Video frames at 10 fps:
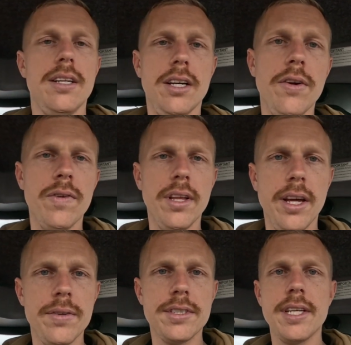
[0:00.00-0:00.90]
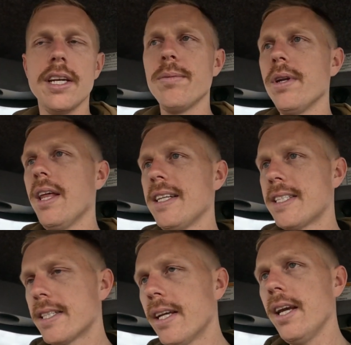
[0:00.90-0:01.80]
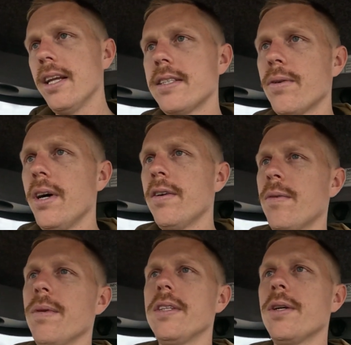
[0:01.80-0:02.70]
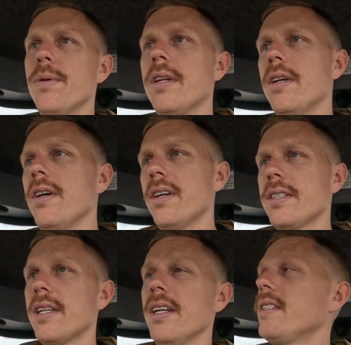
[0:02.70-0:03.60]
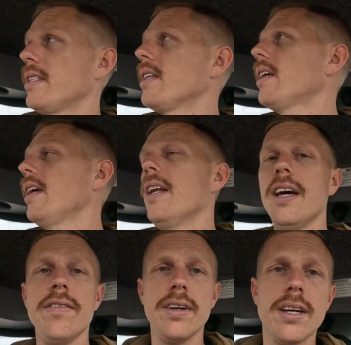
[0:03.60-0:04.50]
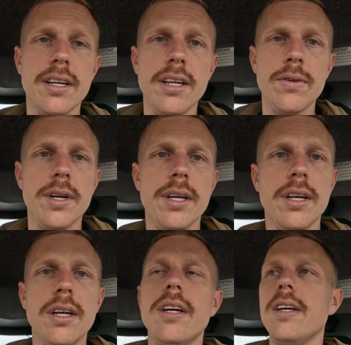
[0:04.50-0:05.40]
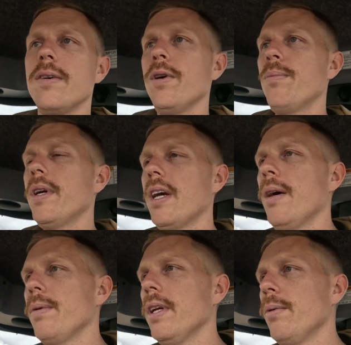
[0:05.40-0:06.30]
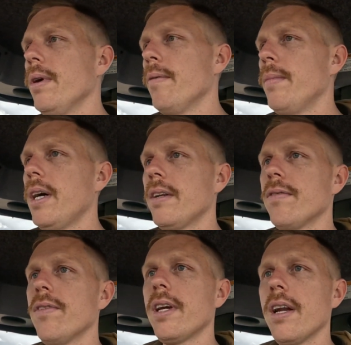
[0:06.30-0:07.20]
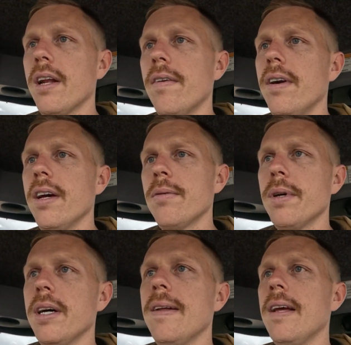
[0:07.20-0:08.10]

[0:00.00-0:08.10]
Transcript: Hopefully that'll just take a bit of that stickiness away from the top of the dirt, because it is sticky enough out here where we're picking up a little bit of mud and flinging it around. But